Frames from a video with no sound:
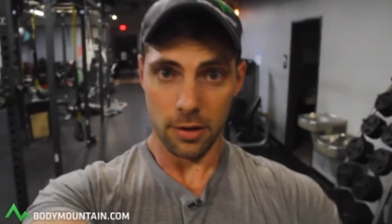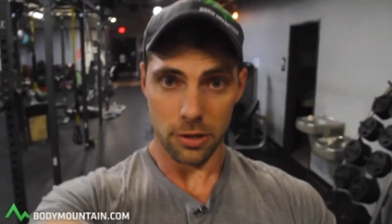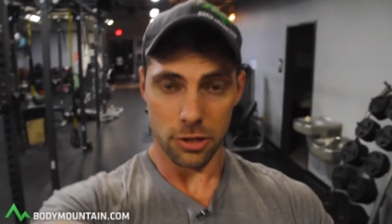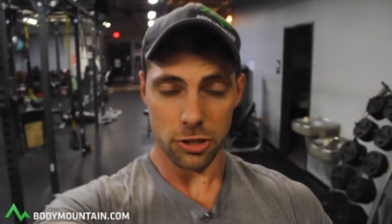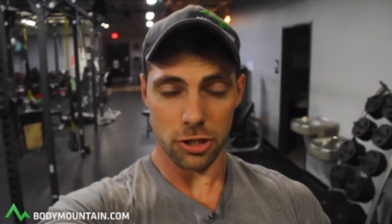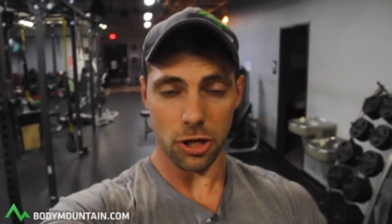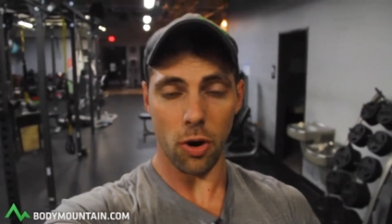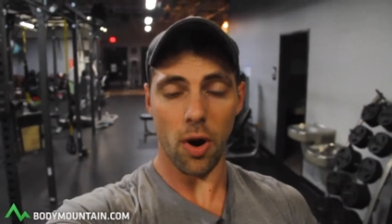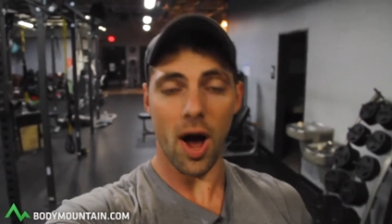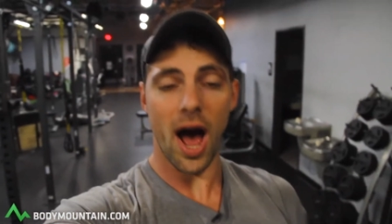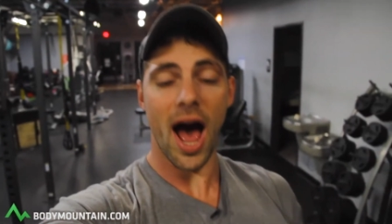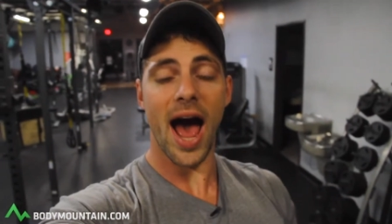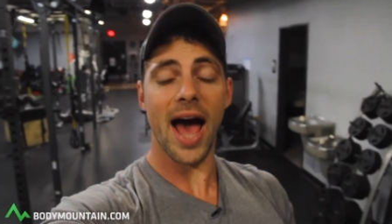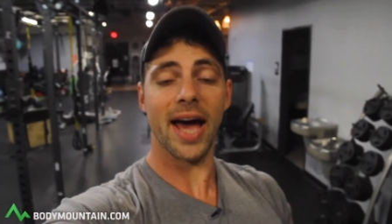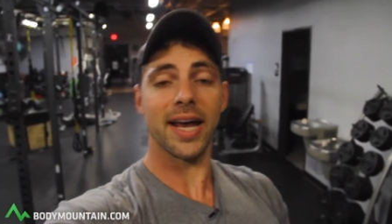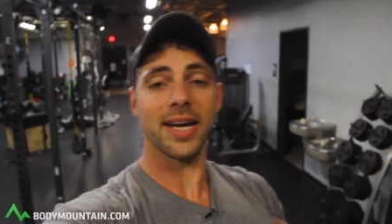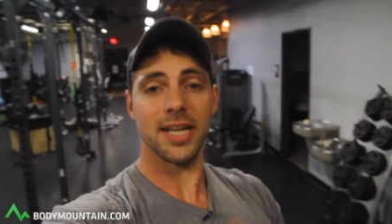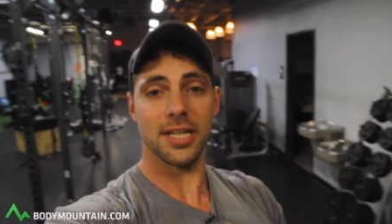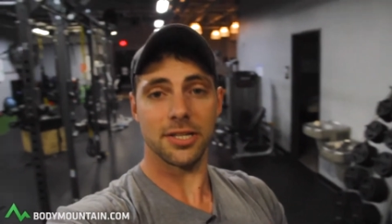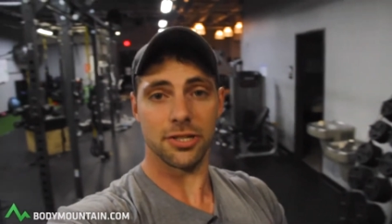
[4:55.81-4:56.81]
So
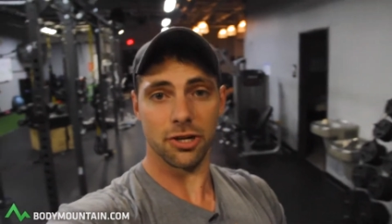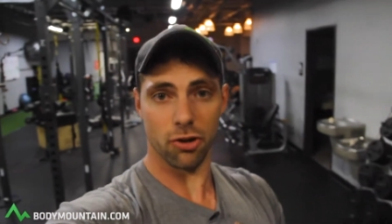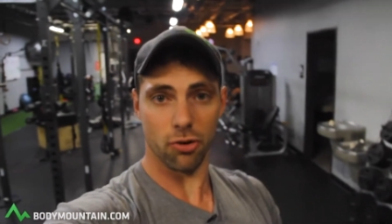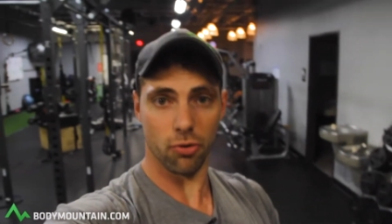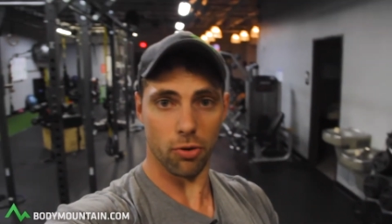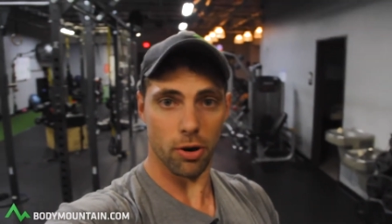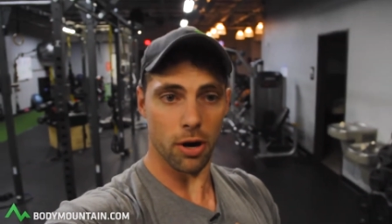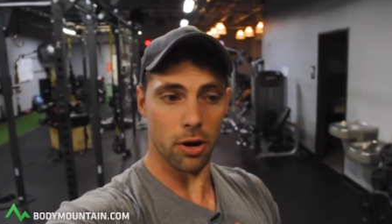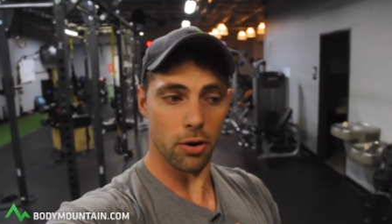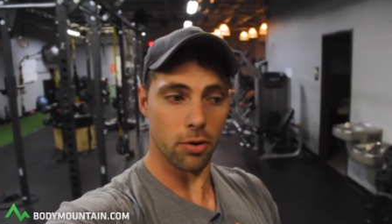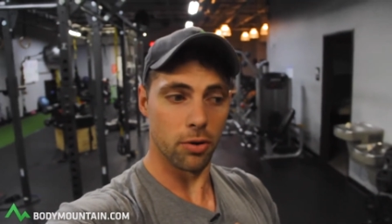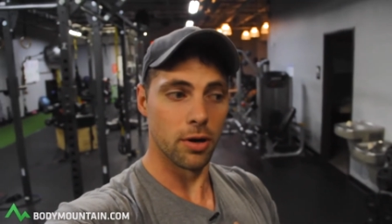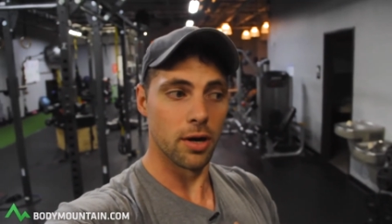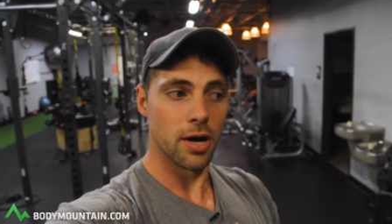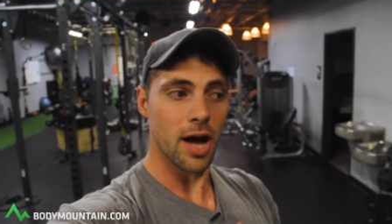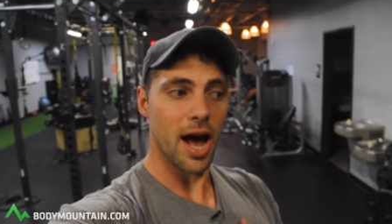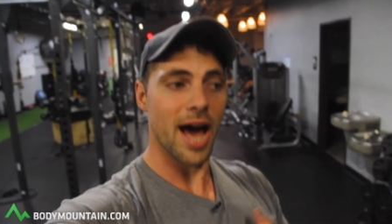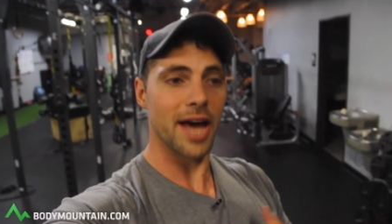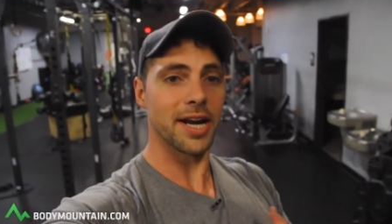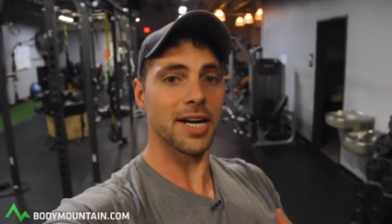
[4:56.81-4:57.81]
I need to grow.
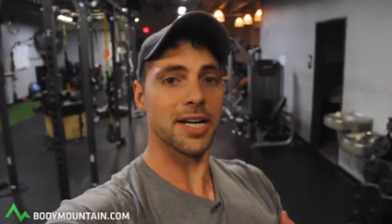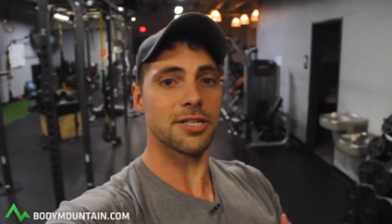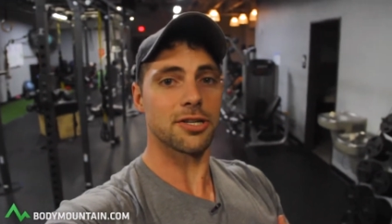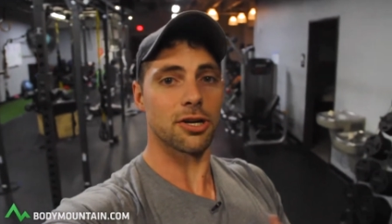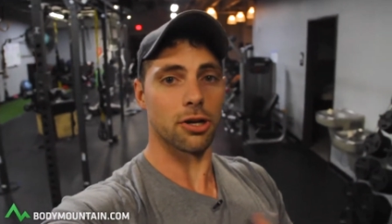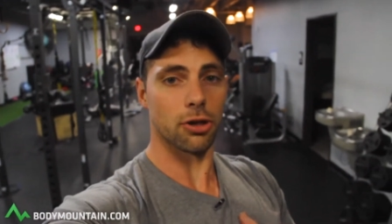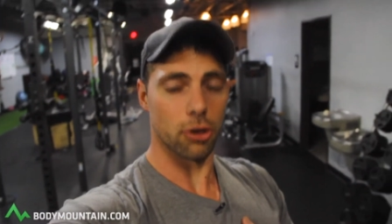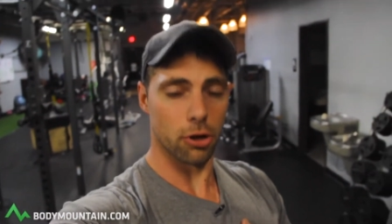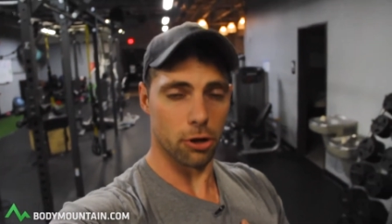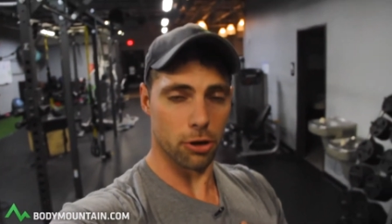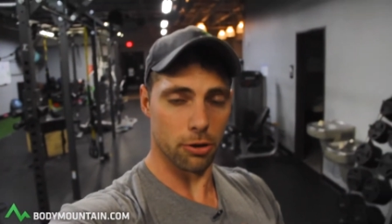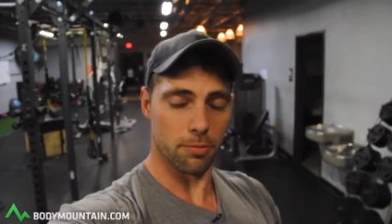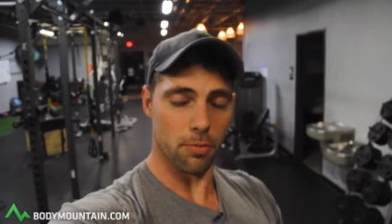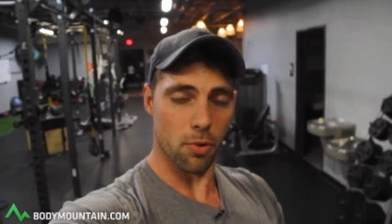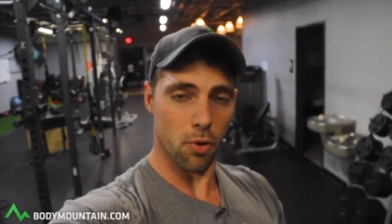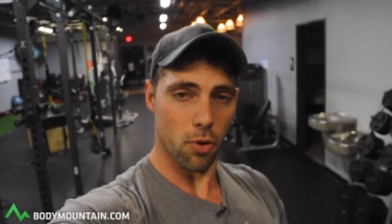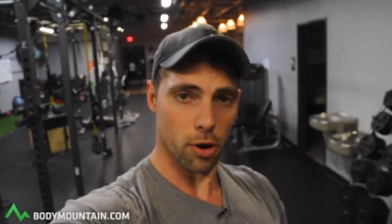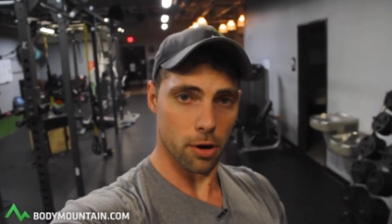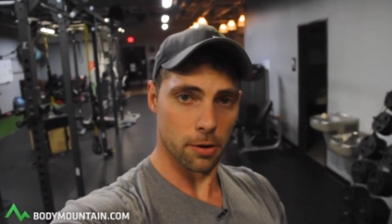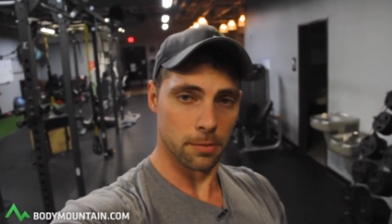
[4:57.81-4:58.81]
I need to learn
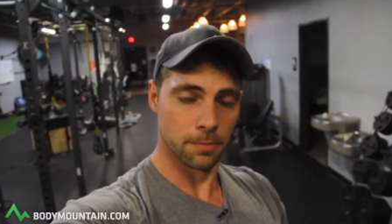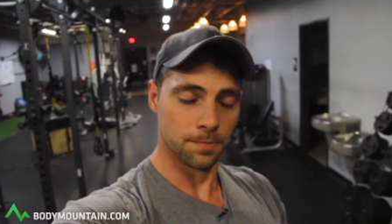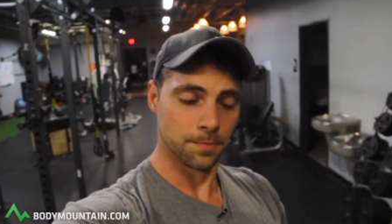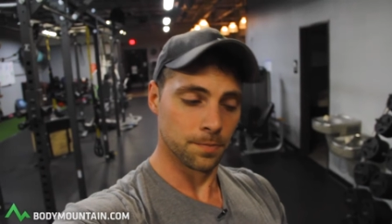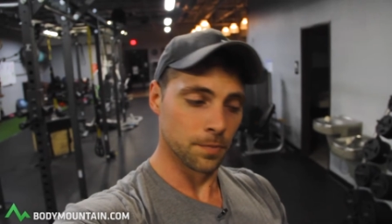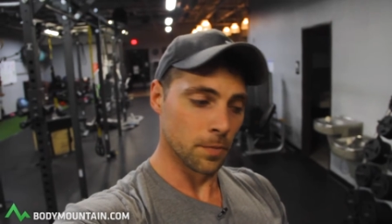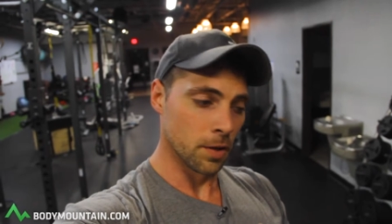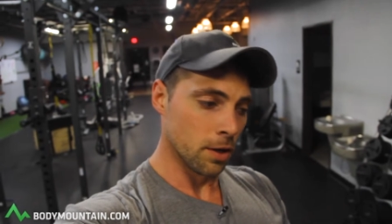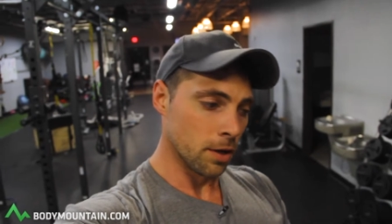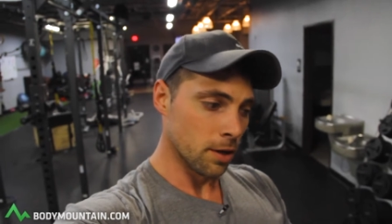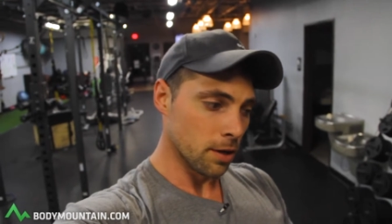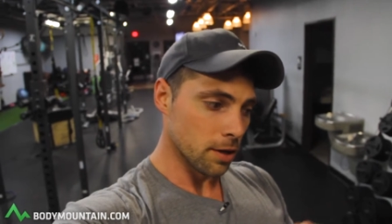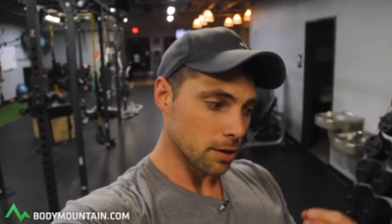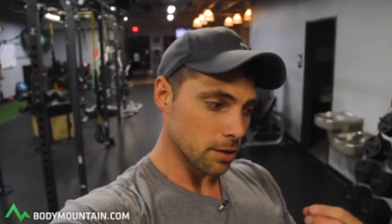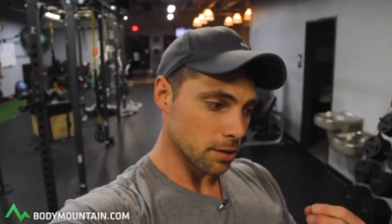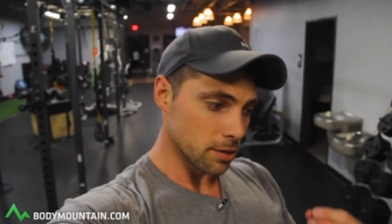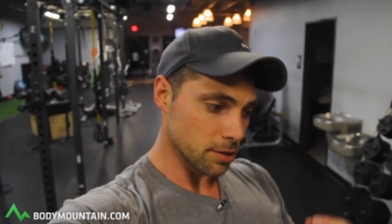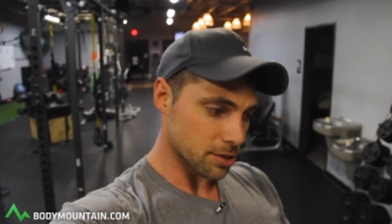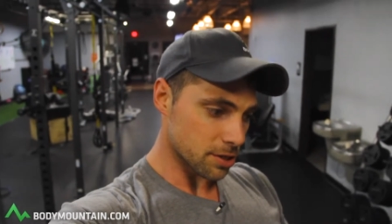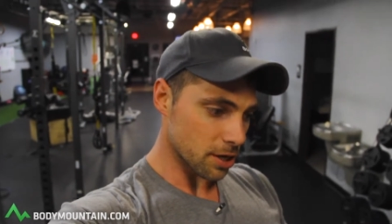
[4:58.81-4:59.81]
more.
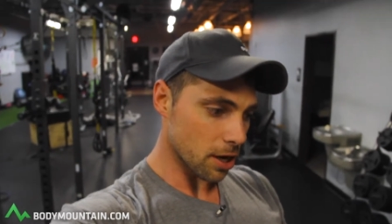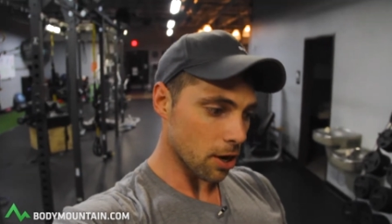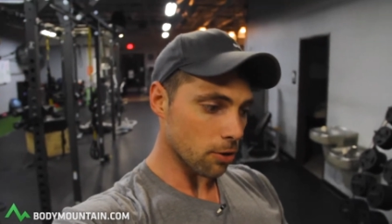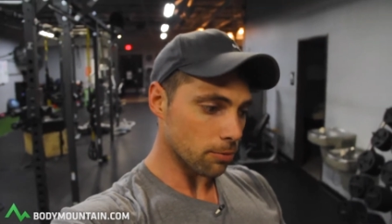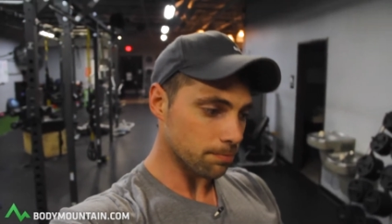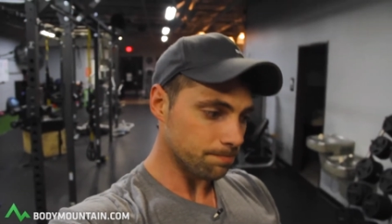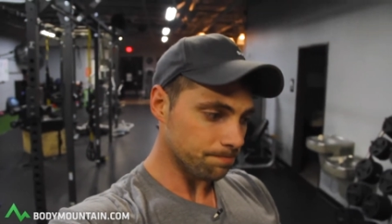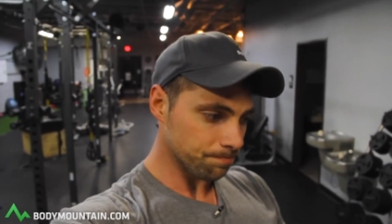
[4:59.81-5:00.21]
So